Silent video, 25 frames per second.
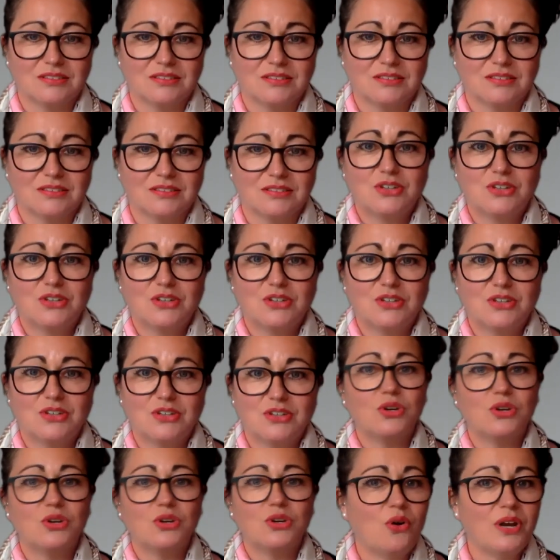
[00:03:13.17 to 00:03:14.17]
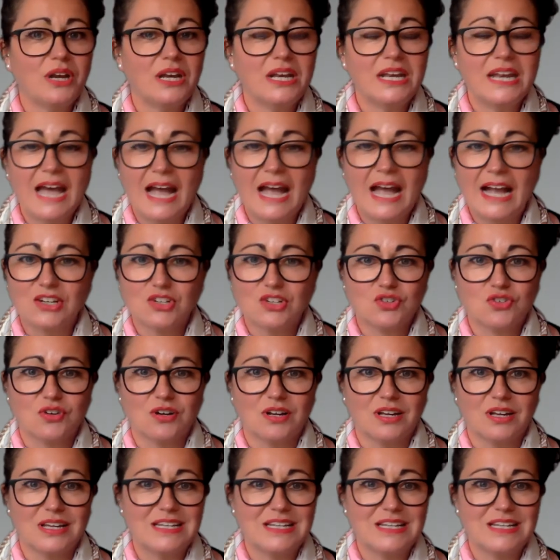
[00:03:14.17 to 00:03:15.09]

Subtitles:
because you're naturally